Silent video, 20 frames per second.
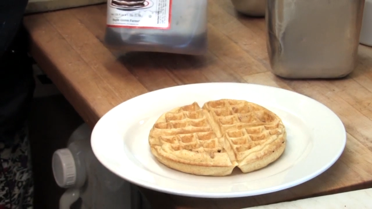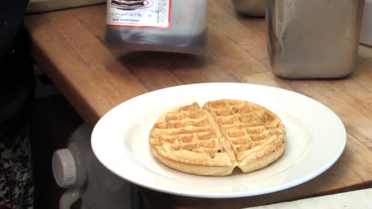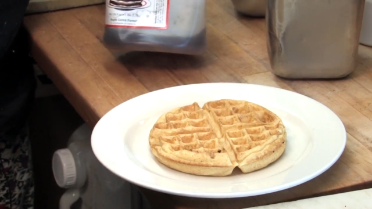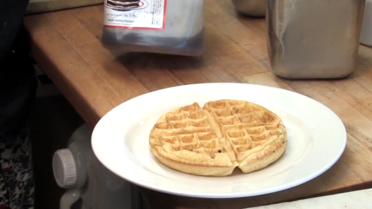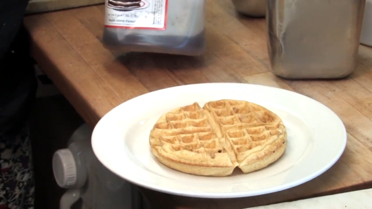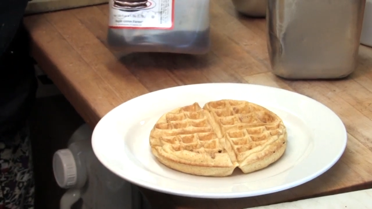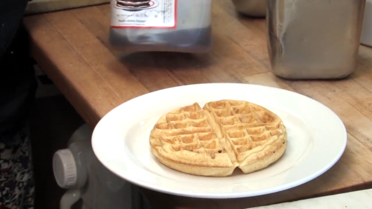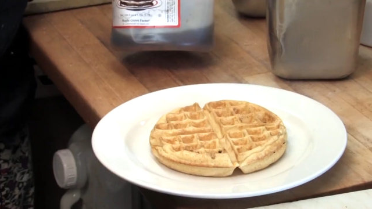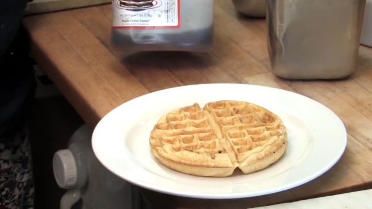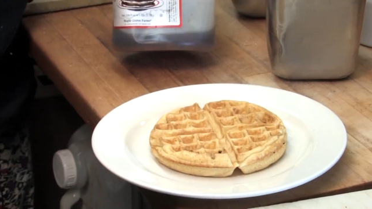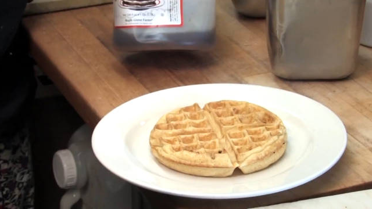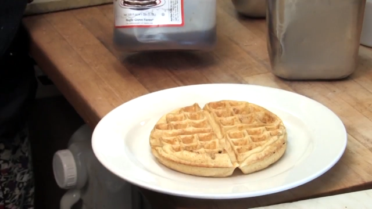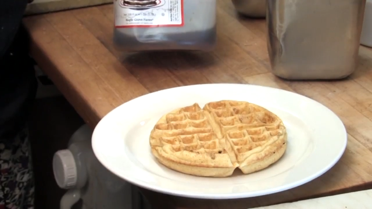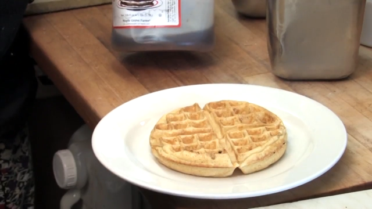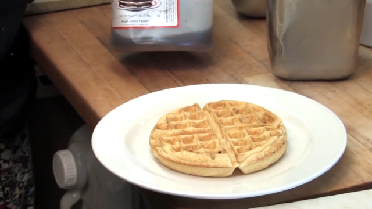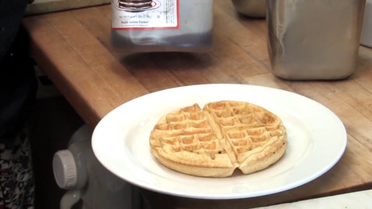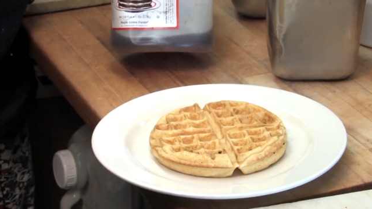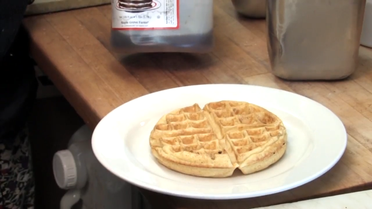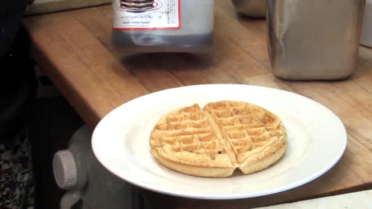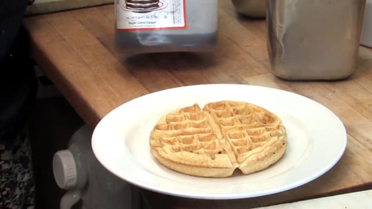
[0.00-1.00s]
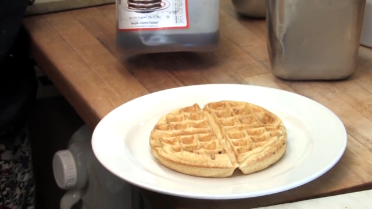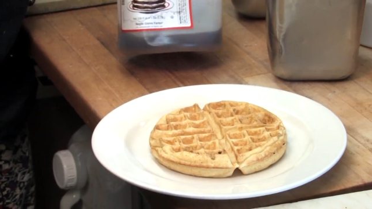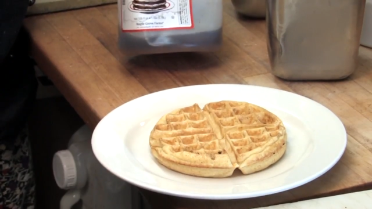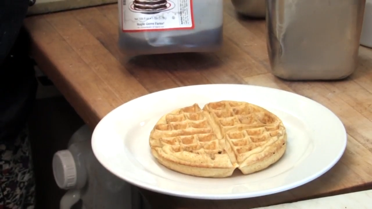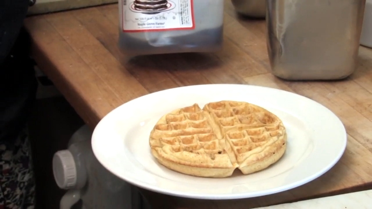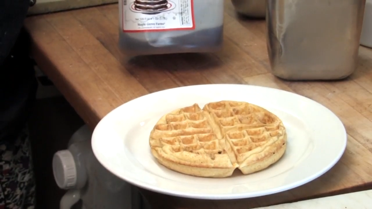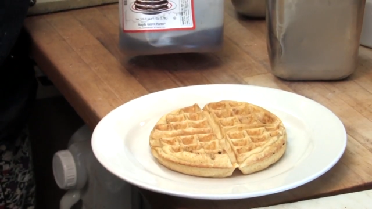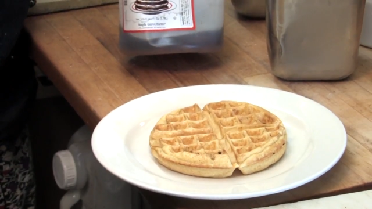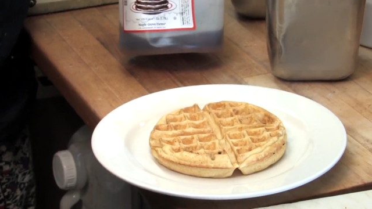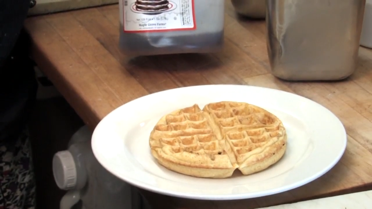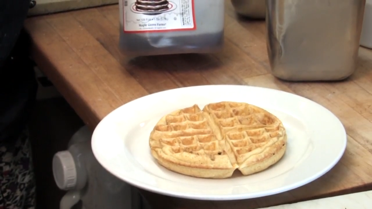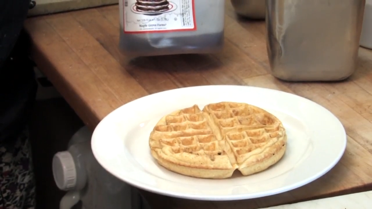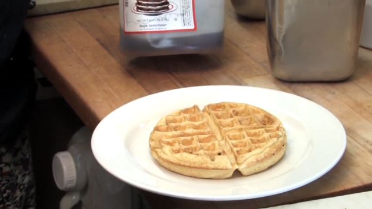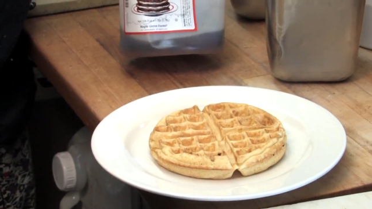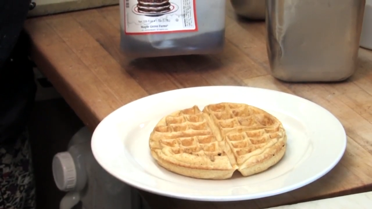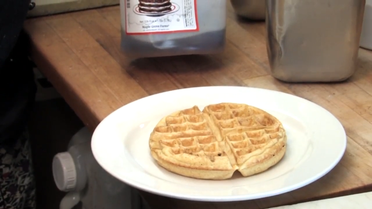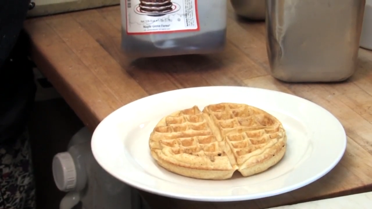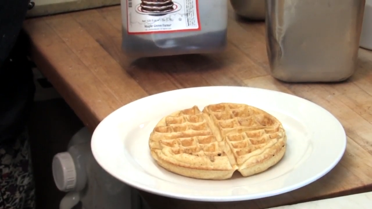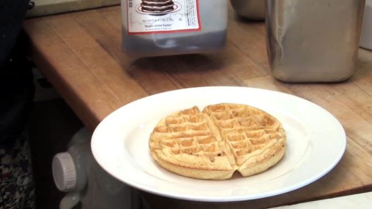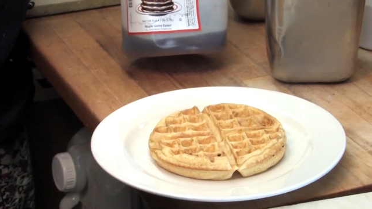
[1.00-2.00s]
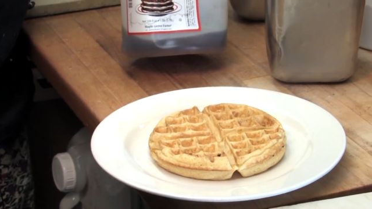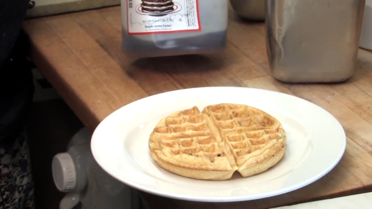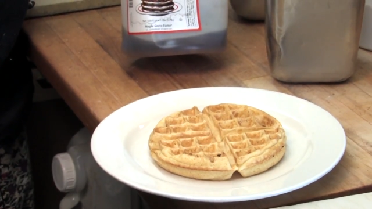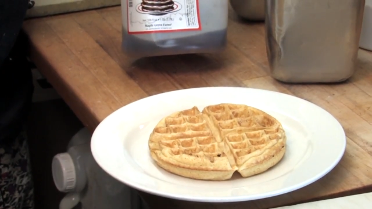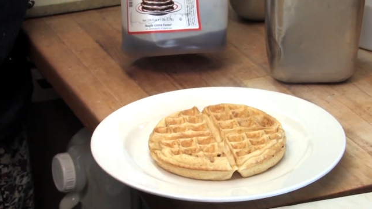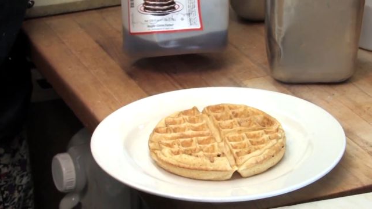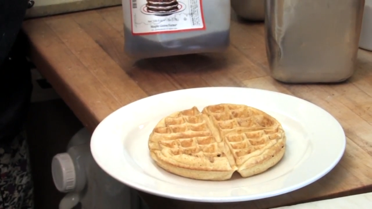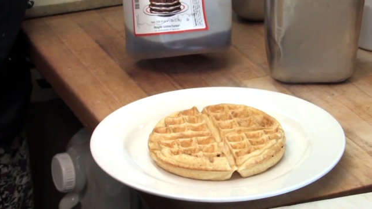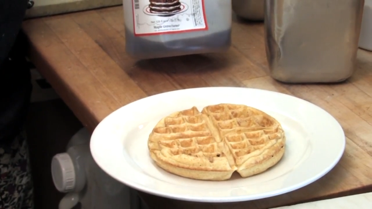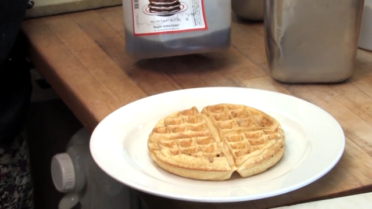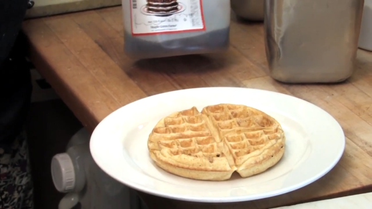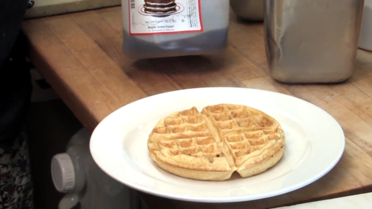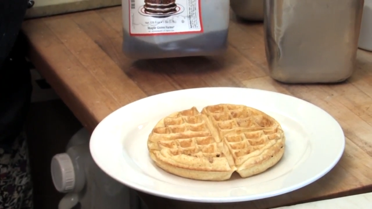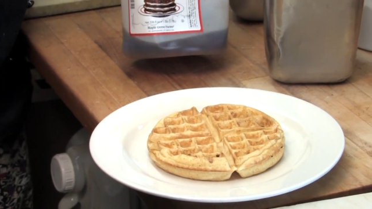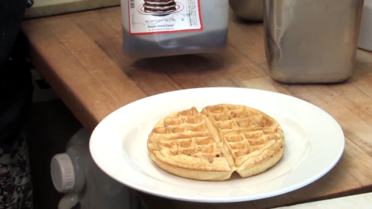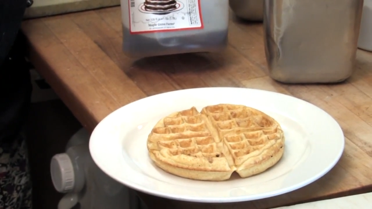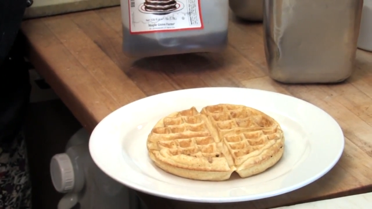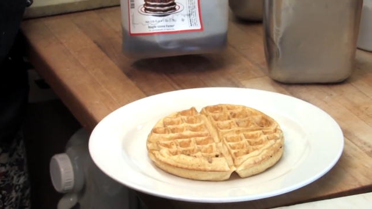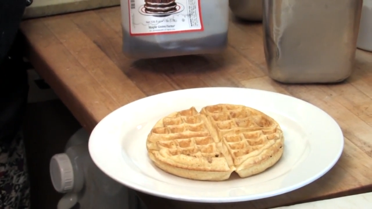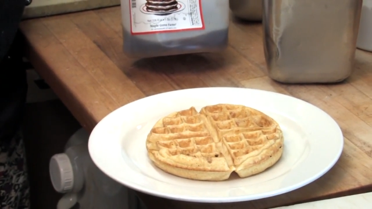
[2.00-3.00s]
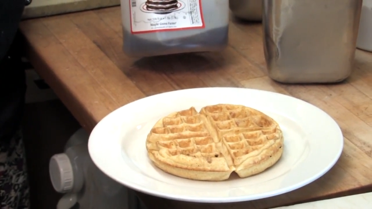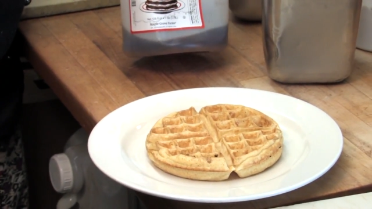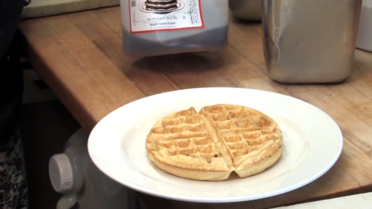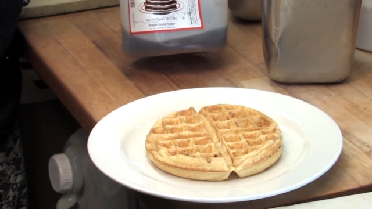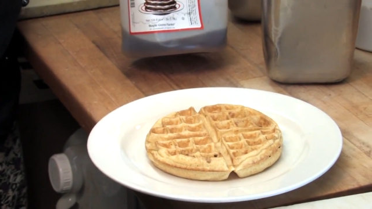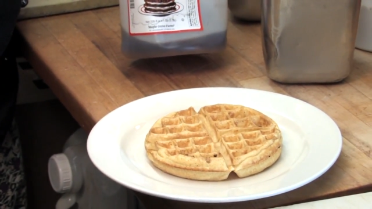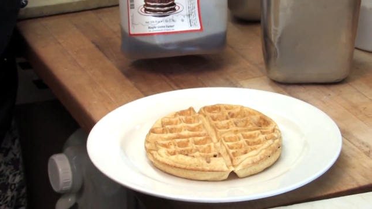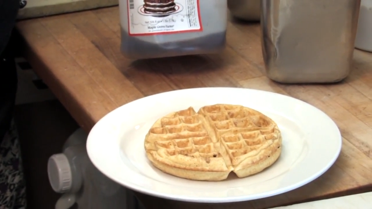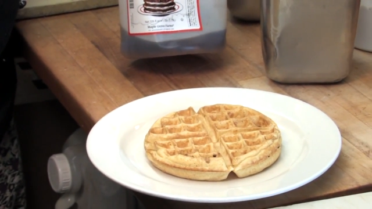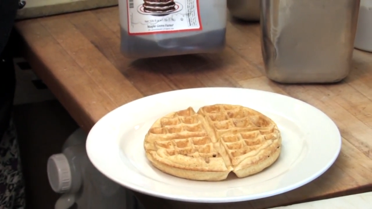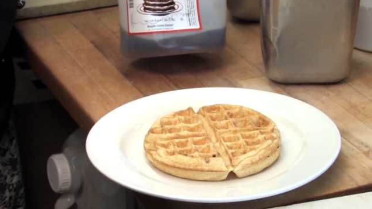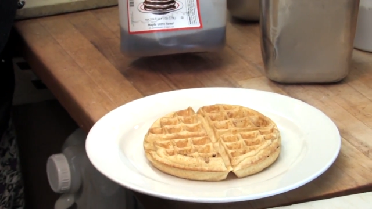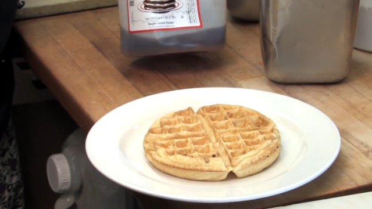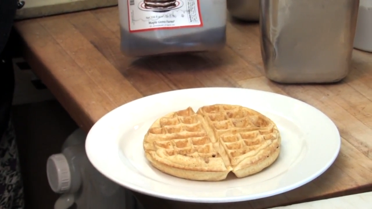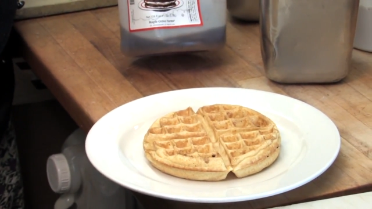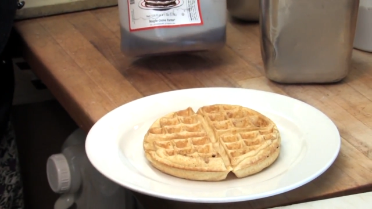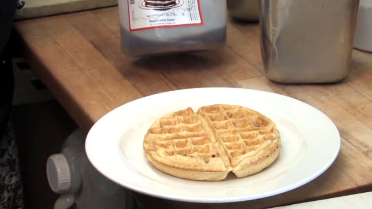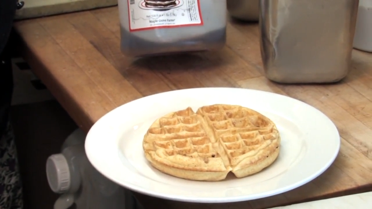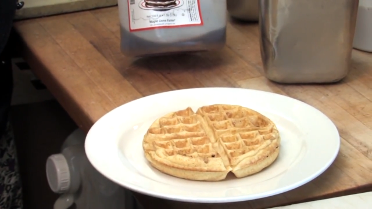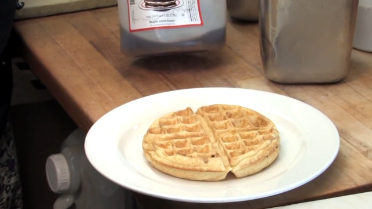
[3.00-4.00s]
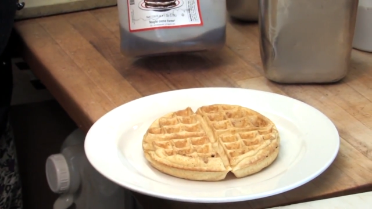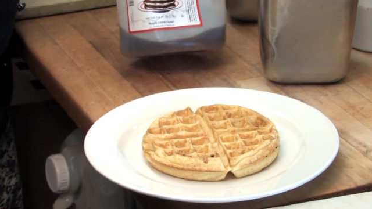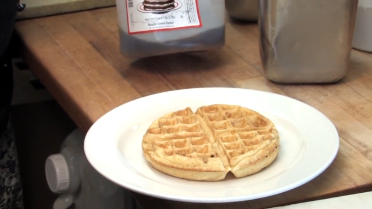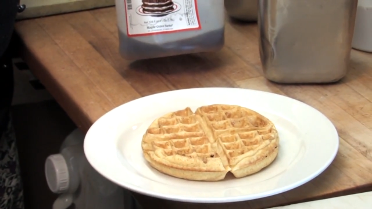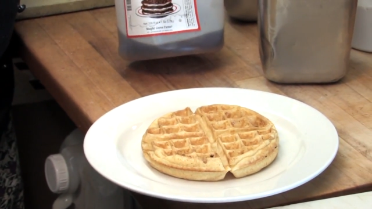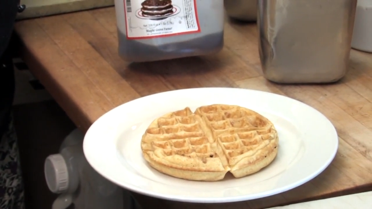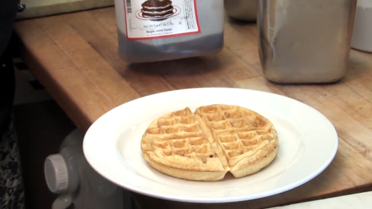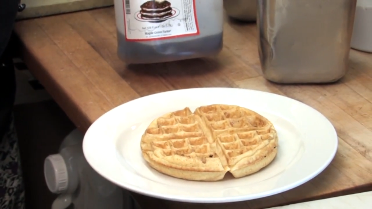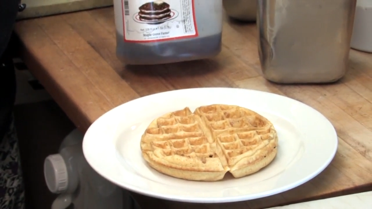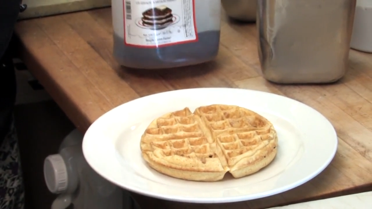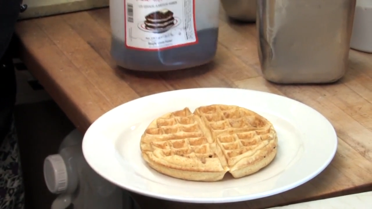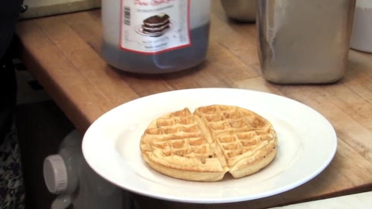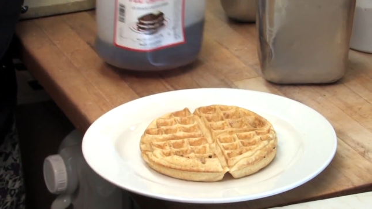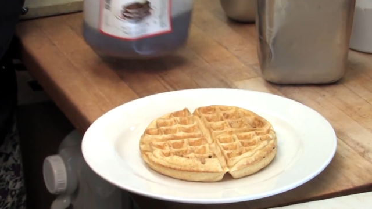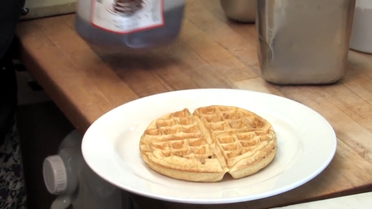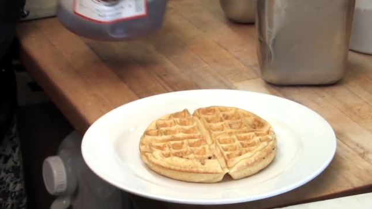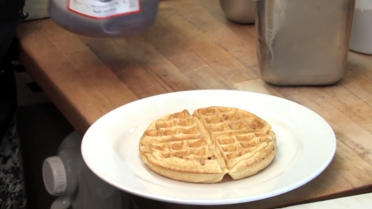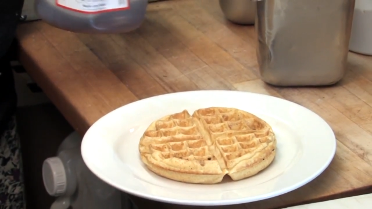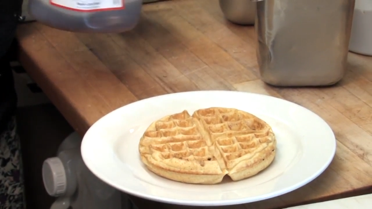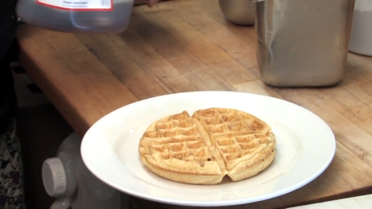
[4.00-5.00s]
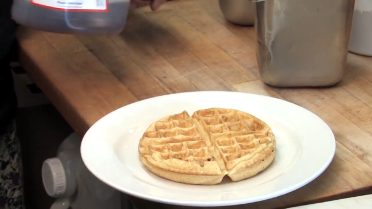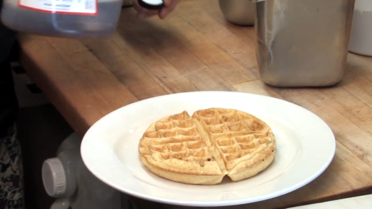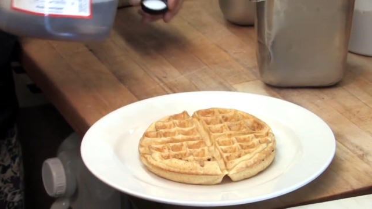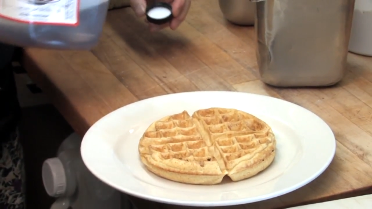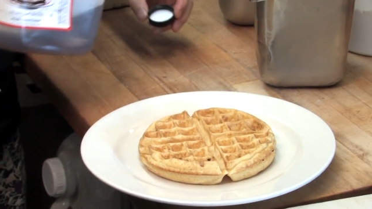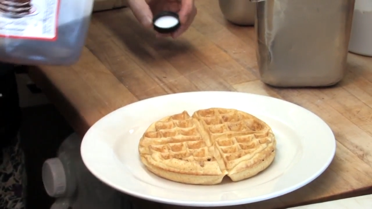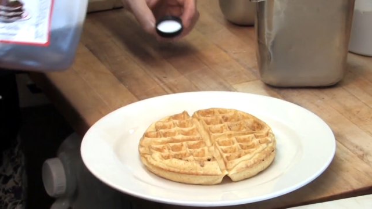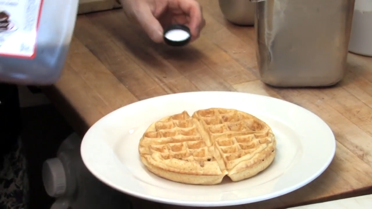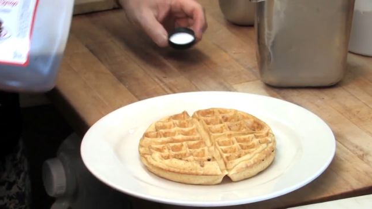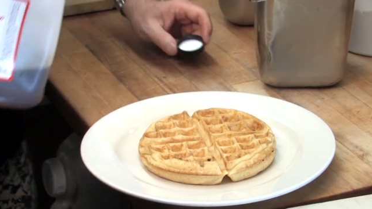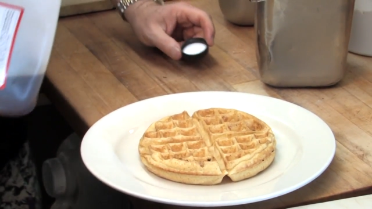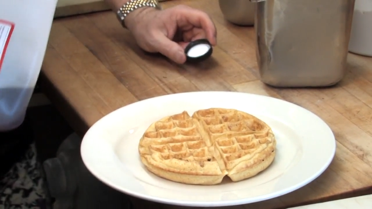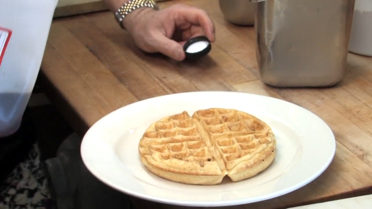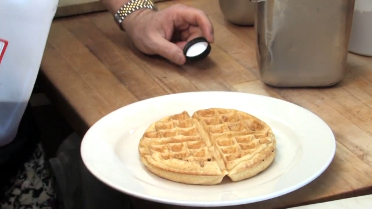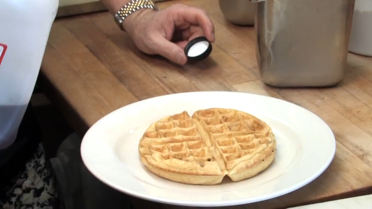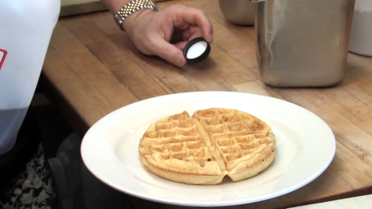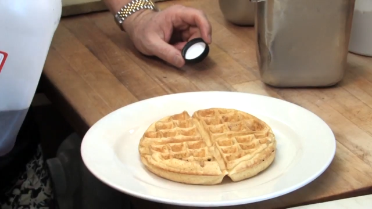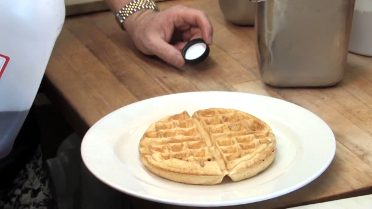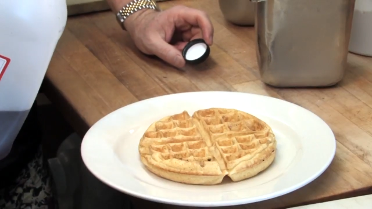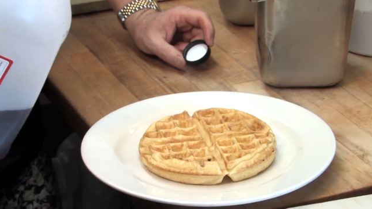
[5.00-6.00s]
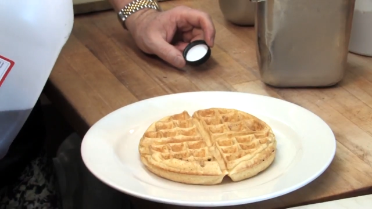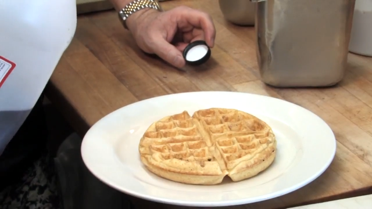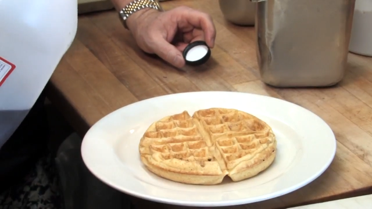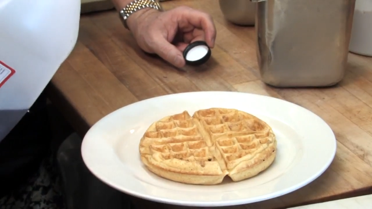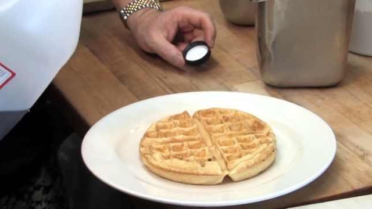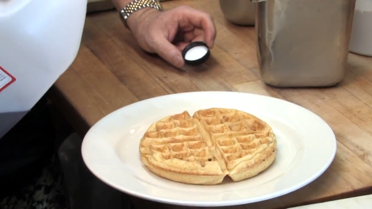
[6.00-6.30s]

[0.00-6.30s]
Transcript: (no speaker visible)